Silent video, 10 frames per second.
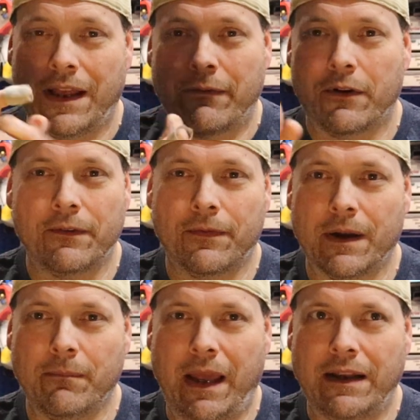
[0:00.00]
I've already
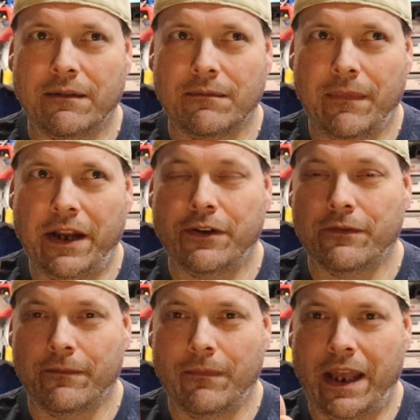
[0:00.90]
forgot. May,
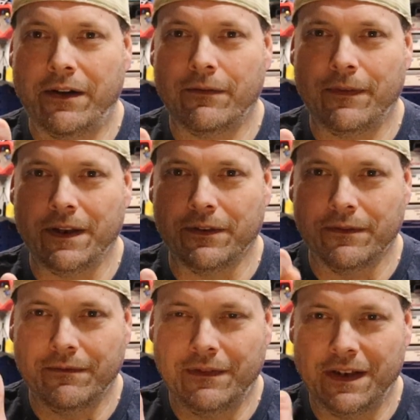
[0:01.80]

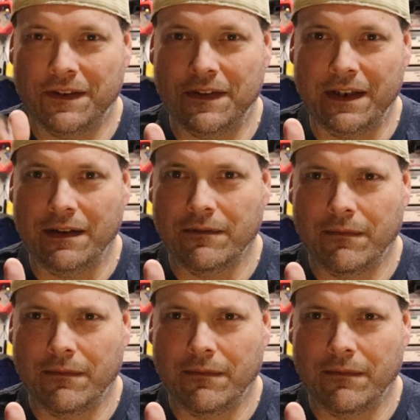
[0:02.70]
Maynardville, Tennessee.